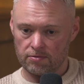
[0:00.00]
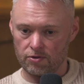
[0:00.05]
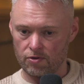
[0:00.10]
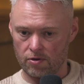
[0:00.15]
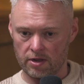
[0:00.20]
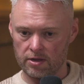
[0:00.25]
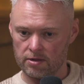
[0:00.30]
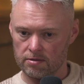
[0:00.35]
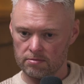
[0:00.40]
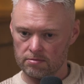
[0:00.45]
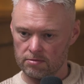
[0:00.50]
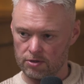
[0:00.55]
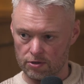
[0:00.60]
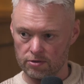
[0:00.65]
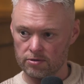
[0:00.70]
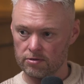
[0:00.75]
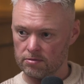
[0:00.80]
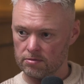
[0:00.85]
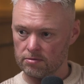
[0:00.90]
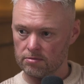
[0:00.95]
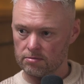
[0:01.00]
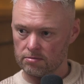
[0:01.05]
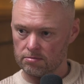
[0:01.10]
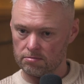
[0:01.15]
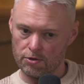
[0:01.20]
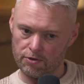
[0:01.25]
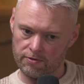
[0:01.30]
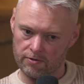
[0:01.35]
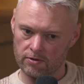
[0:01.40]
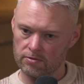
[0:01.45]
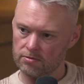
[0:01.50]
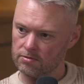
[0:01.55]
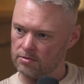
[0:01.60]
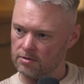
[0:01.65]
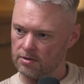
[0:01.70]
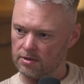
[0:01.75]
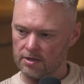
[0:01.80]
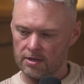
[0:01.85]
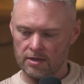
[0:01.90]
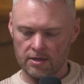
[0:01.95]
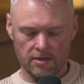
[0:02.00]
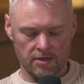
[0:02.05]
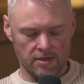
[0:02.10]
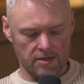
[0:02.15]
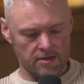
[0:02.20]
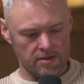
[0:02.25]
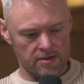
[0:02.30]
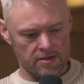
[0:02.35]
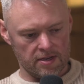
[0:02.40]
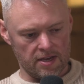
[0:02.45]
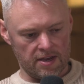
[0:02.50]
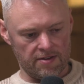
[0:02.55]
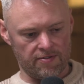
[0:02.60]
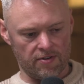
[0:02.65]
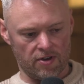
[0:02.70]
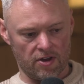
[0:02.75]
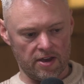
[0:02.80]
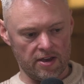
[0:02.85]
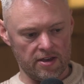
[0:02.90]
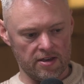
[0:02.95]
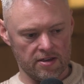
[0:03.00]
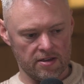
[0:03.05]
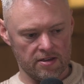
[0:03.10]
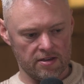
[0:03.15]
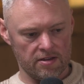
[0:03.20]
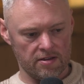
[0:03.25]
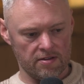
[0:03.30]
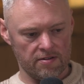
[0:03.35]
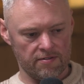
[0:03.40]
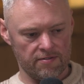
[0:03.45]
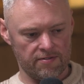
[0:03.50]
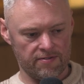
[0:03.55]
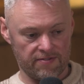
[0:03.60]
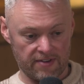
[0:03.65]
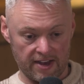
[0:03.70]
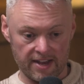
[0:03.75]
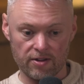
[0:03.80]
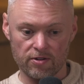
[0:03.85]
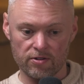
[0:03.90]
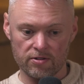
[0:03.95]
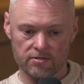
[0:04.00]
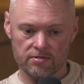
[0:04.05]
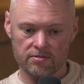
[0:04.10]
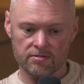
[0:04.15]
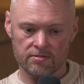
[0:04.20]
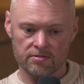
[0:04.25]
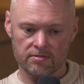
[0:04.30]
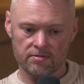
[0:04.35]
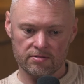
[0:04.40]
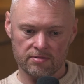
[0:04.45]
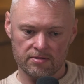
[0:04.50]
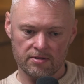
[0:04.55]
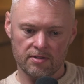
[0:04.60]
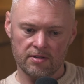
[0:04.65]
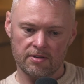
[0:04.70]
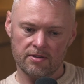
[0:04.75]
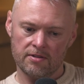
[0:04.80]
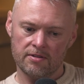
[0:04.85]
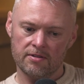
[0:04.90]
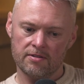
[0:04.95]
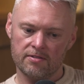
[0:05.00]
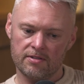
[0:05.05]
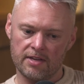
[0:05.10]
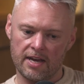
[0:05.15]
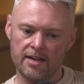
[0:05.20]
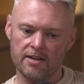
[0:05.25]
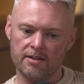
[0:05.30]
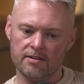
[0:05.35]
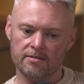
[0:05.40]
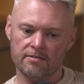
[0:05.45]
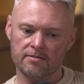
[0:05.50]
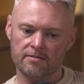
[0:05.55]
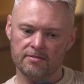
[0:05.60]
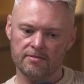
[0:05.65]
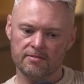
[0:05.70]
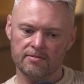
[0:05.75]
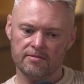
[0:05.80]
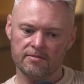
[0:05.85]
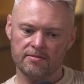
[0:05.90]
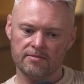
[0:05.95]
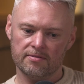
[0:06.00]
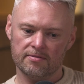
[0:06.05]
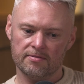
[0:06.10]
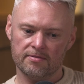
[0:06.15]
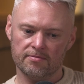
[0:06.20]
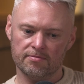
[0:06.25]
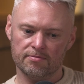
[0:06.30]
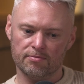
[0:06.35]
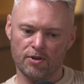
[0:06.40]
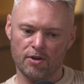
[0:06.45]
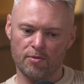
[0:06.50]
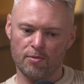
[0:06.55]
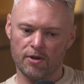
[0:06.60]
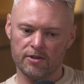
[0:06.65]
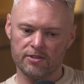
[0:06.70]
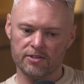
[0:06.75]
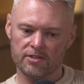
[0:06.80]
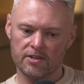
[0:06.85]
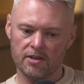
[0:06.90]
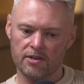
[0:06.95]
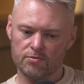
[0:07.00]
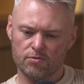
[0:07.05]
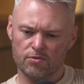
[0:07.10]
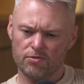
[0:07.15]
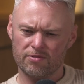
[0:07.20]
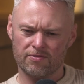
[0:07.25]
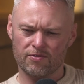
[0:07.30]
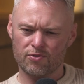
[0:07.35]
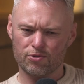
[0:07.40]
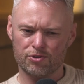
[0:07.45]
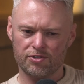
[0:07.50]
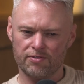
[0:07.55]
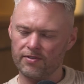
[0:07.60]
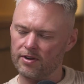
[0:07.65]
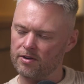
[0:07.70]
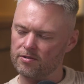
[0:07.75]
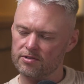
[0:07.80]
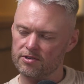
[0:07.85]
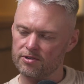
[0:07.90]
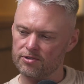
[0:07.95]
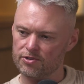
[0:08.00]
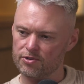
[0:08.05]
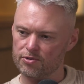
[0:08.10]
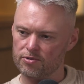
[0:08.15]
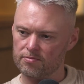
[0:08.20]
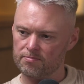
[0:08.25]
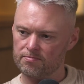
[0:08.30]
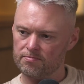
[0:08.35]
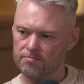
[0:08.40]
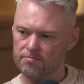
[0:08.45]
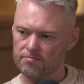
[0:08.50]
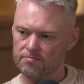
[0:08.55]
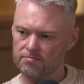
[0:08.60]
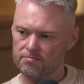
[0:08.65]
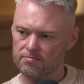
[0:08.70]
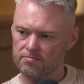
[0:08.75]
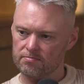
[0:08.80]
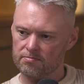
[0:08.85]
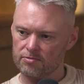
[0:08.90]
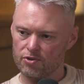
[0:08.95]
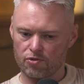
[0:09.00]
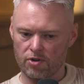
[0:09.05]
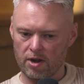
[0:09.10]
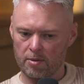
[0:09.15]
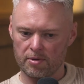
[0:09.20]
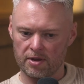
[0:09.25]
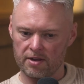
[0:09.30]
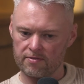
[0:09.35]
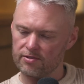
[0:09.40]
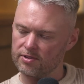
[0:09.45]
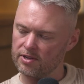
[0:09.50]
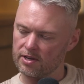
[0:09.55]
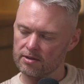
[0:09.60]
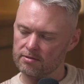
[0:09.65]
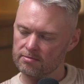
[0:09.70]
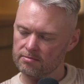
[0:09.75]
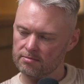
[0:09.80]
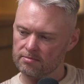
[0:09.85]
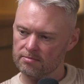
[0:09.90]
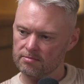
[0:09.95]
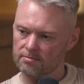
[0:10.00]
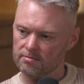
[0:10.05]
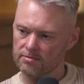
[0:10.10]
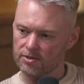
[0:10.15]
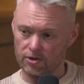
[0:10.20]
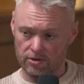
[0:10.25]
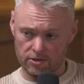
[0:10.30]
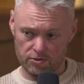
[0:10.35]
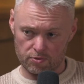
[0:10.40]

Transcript: great, good, move on. If I fail, then my mind just goes, well, of course you failed because you're crap at everything. Can I